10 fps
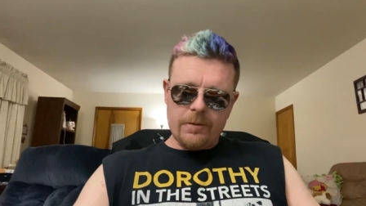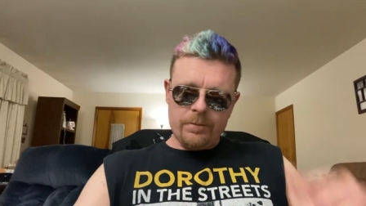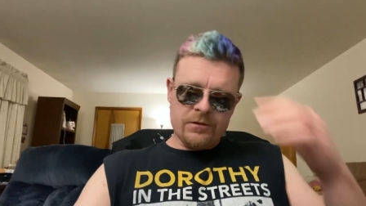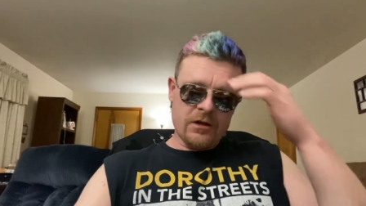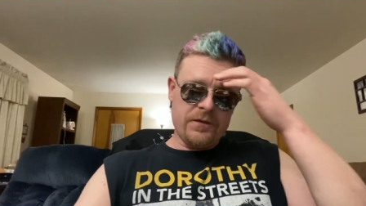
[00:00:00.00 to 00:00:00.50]

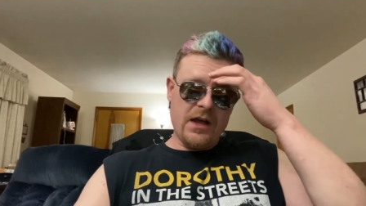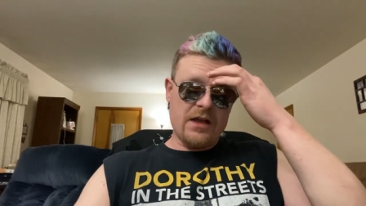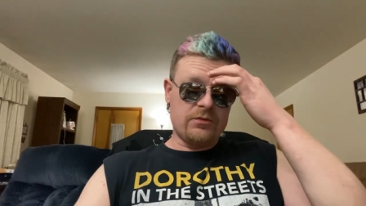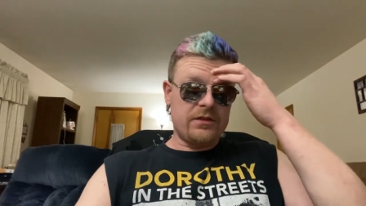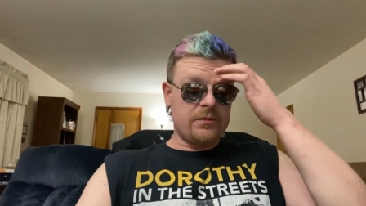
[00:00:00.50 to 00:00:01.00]
So if you guys
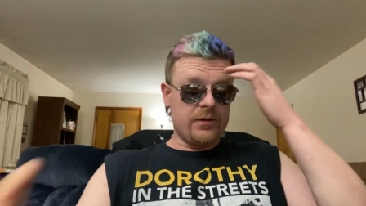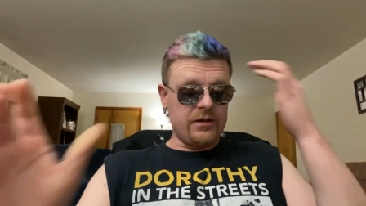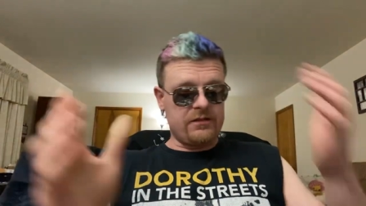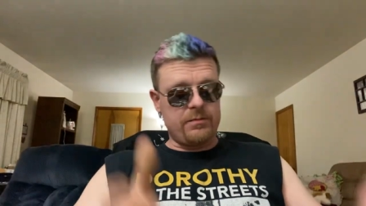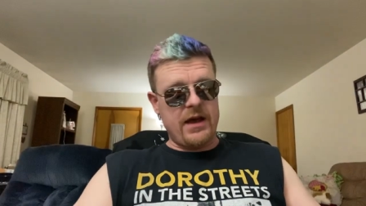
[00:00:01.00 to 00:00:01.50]
want some
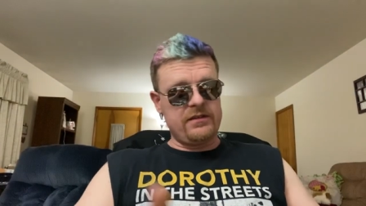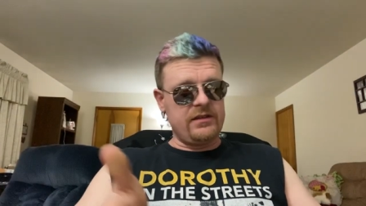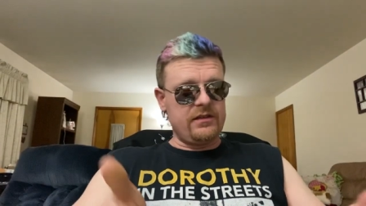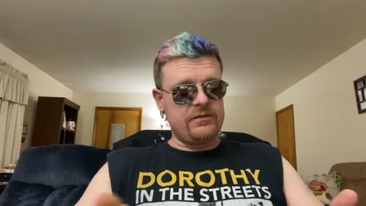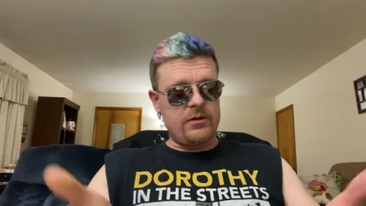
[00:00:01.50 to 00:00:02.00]
good
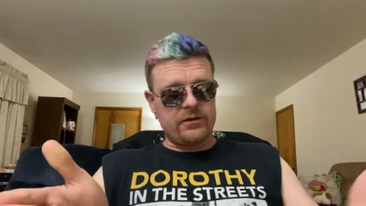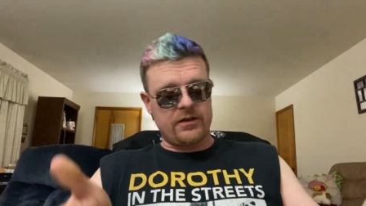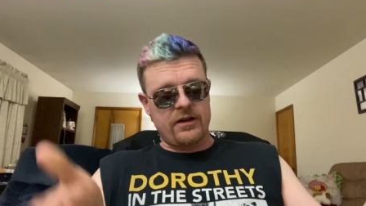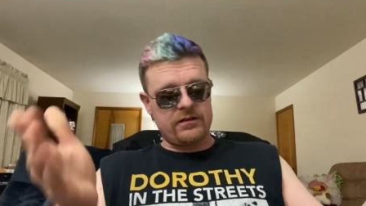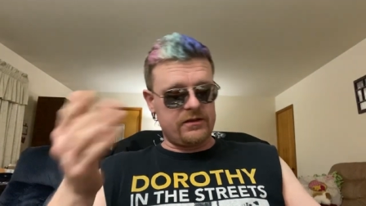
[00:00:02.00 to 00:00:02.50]
spicy smoked
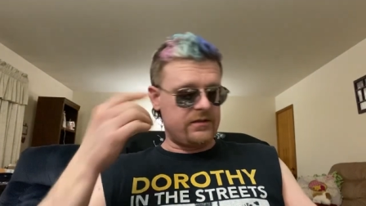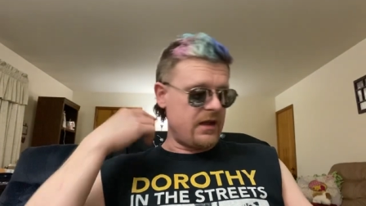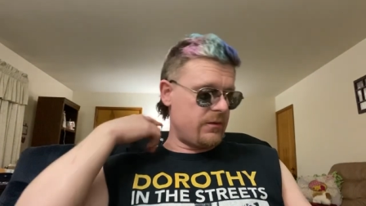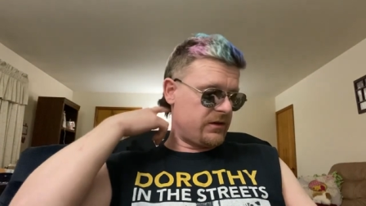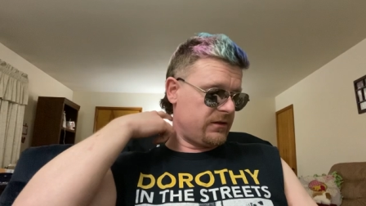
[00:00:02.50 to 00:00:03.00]
sausage
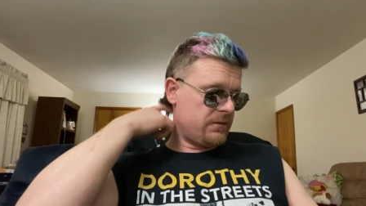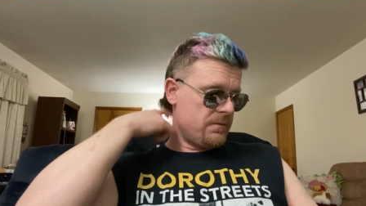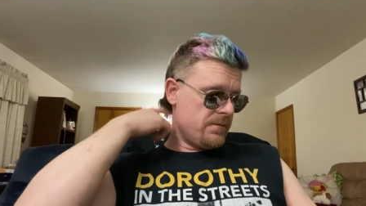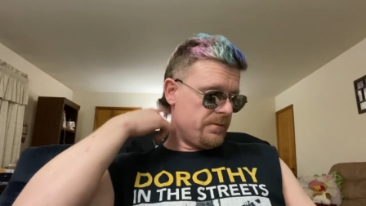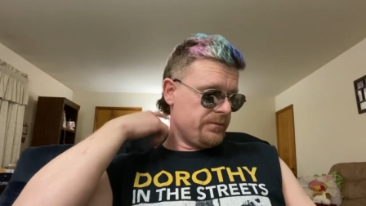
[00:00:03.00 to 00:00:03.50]
sandwiches,
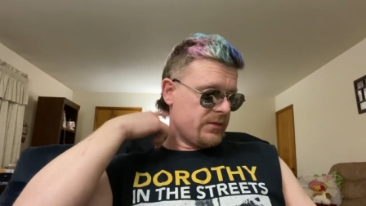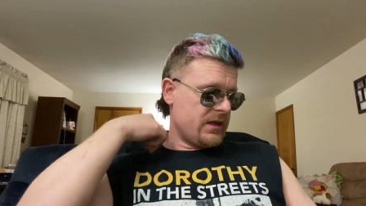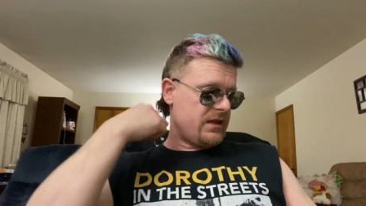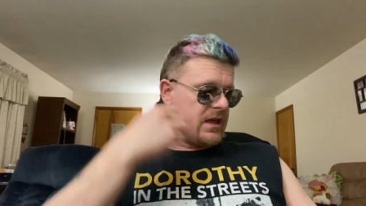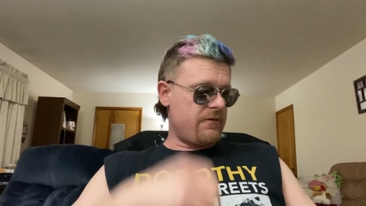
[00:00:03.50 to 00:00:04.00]

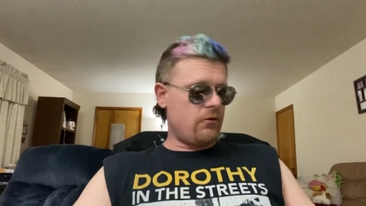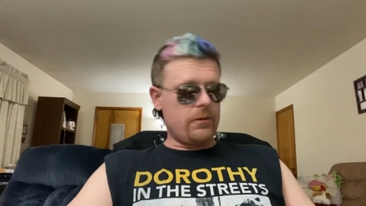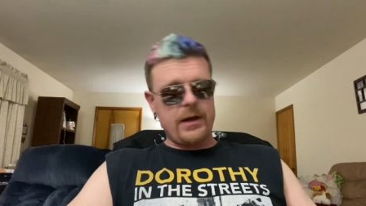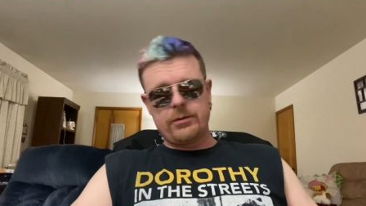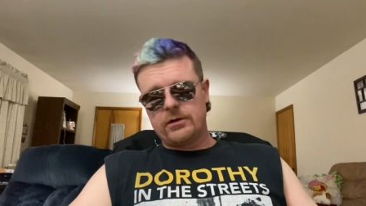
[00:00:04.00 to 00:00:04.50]
get that four
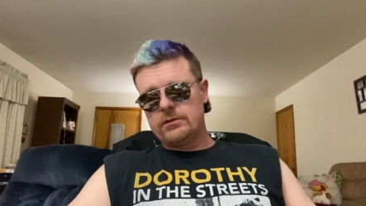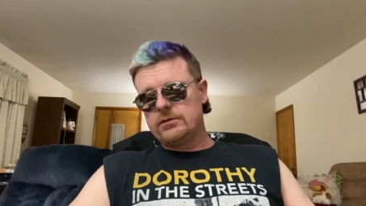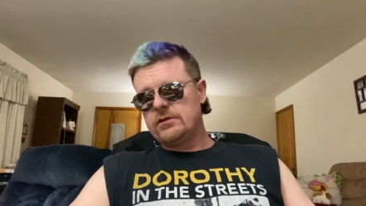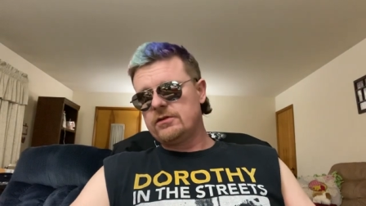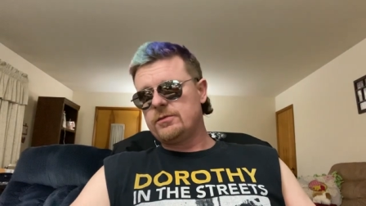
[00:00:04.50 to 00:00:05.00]
pepper
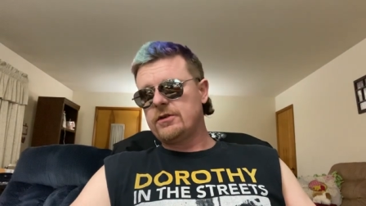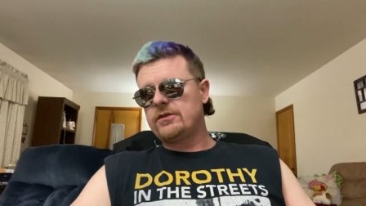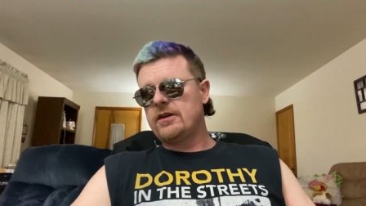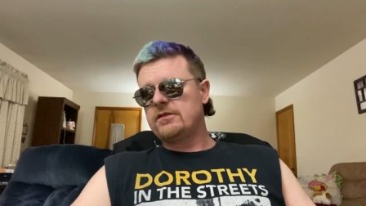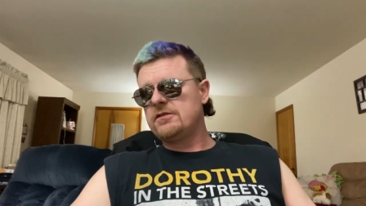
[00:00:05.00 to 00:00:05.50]
smoked
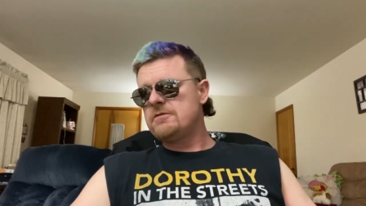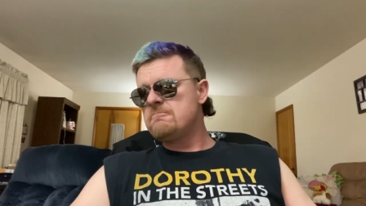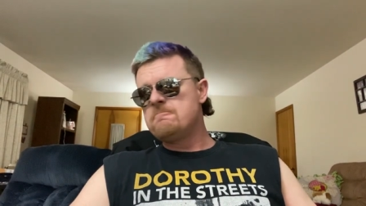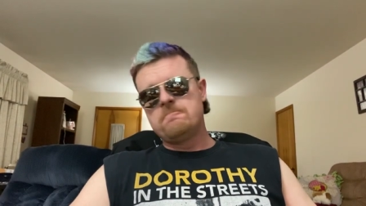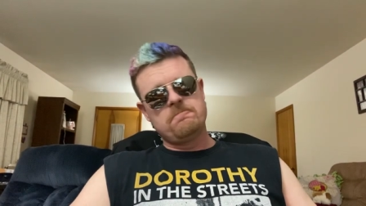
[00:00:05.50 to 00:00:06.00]
sausage.
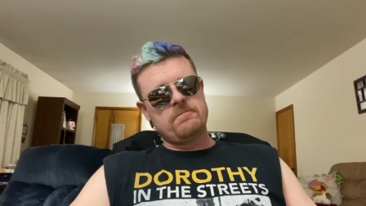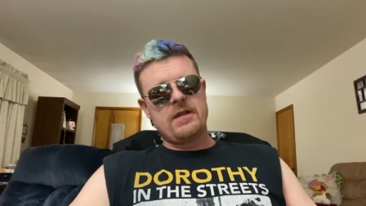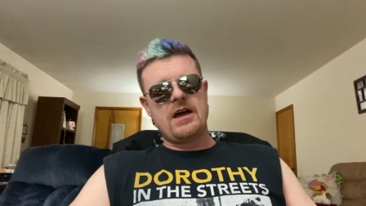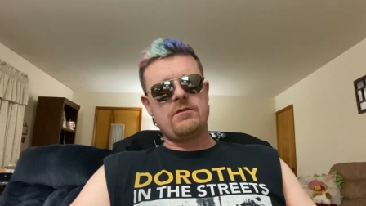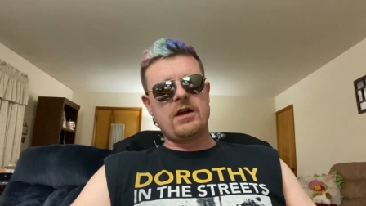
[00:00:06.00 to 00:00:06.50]

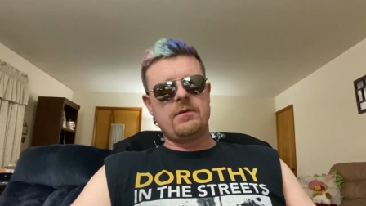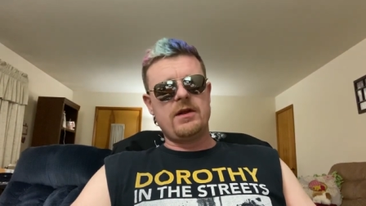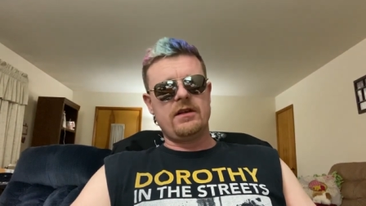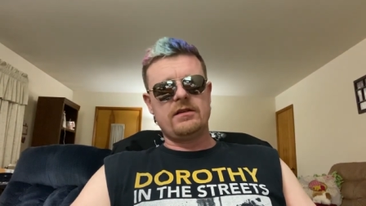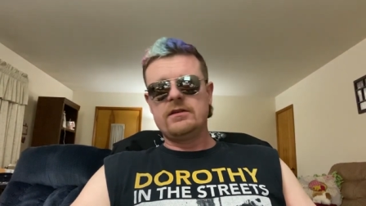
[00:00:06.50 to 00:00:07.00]
I
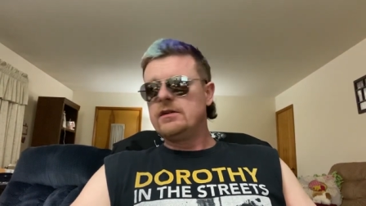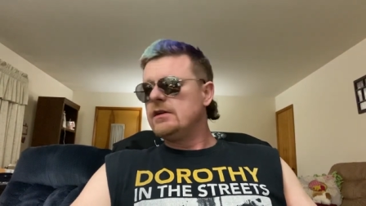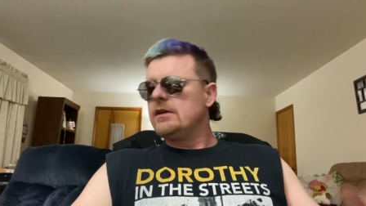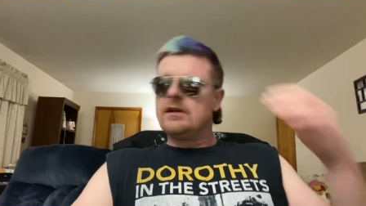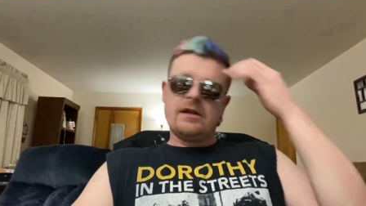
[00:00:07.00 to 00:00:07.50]
recommend it.
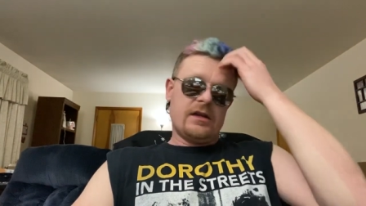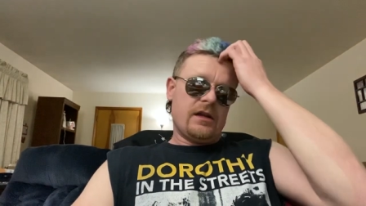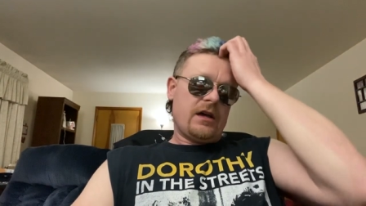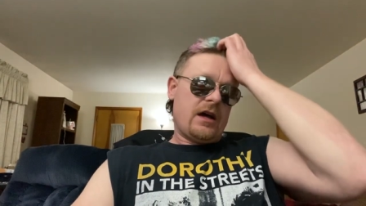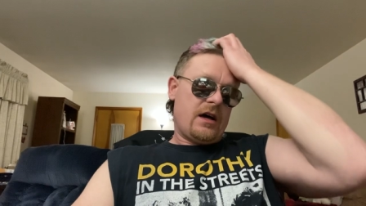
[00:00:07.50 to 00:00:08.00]

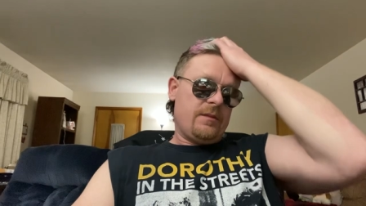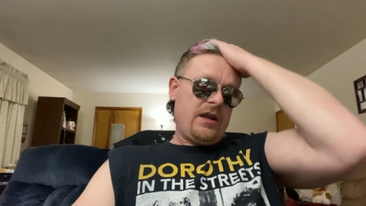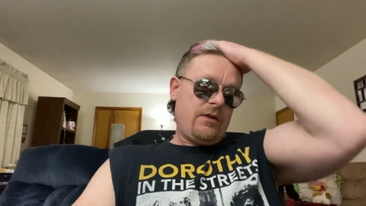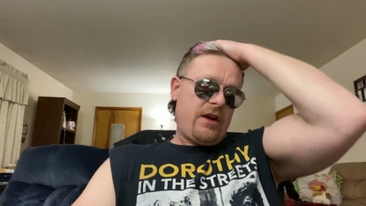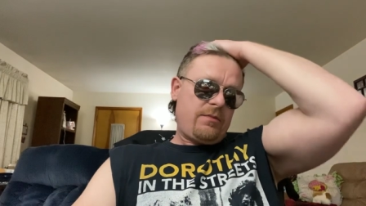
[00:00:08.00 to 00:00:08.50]
Um,
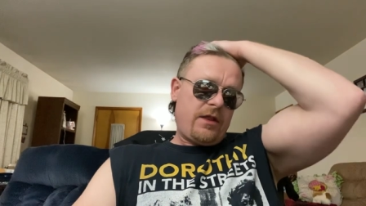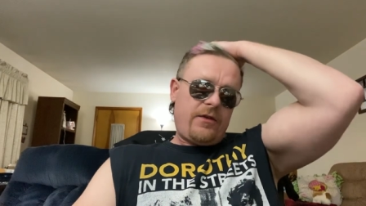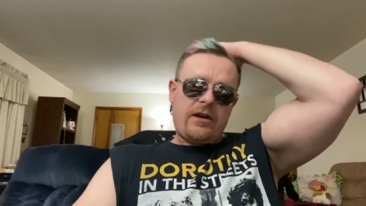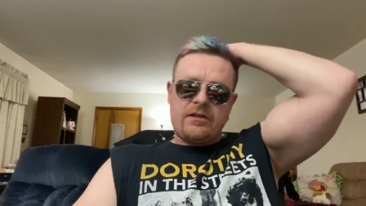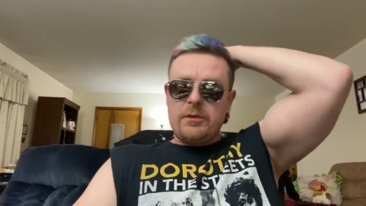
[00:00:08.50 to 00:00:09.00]
anyways,
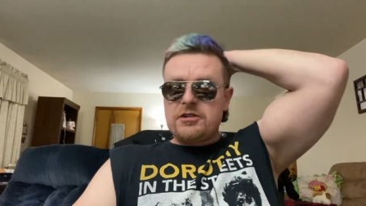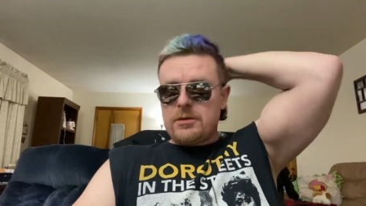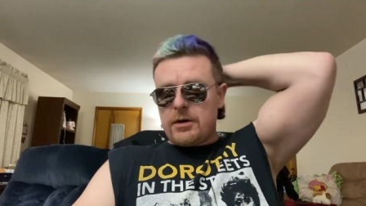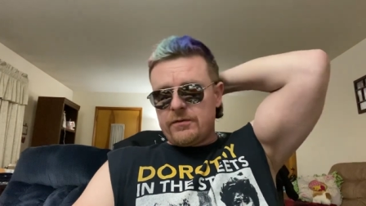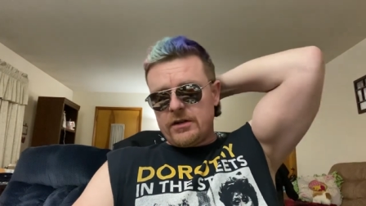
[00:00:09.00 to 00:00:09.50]
motherfuckers, I'm going to
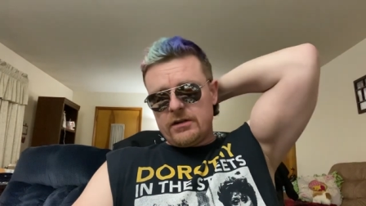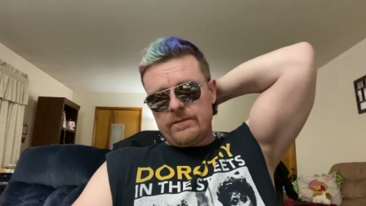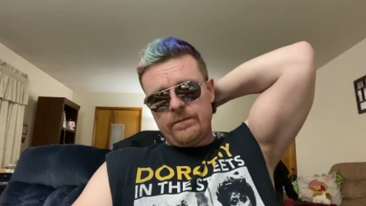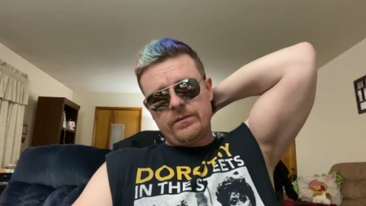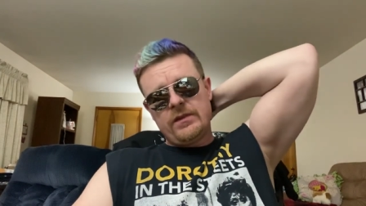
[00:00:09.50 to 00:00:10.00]
jump off here,
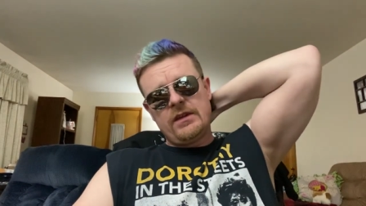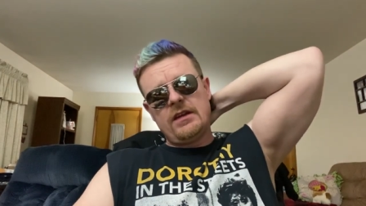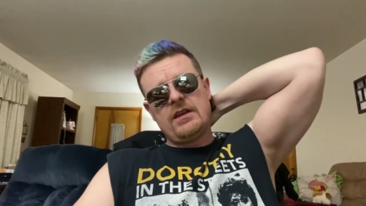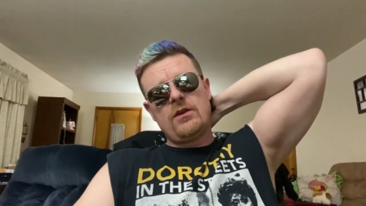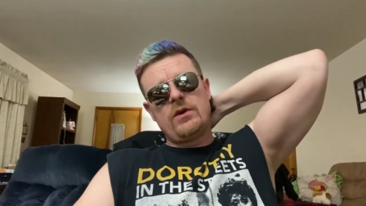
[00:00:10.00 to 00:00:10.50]

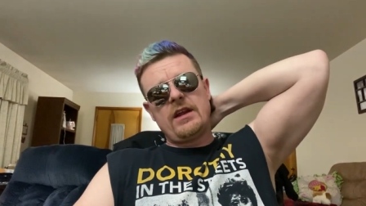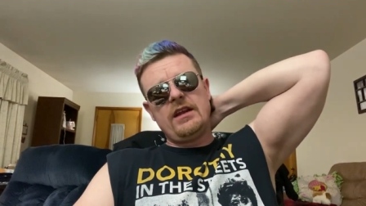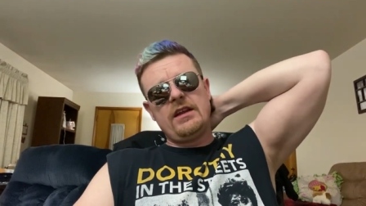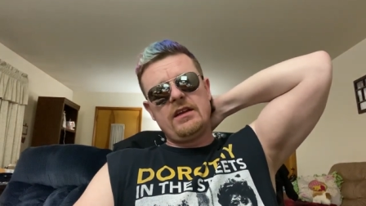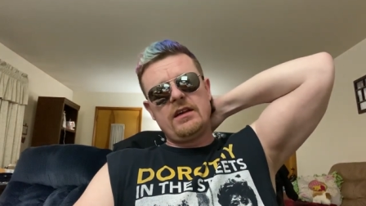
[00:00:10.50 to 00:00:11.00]
get done what I need
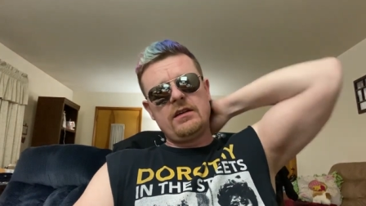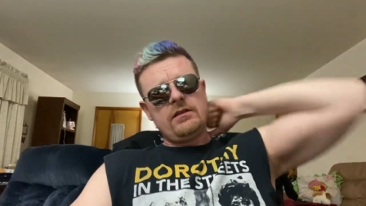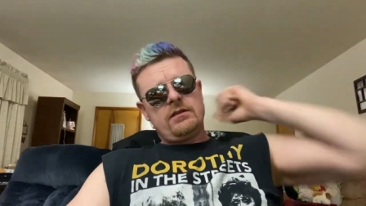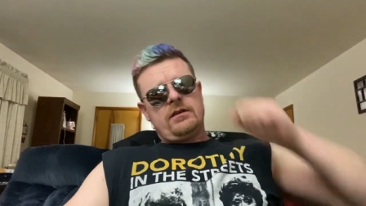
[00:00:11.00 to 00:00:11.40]
to get done.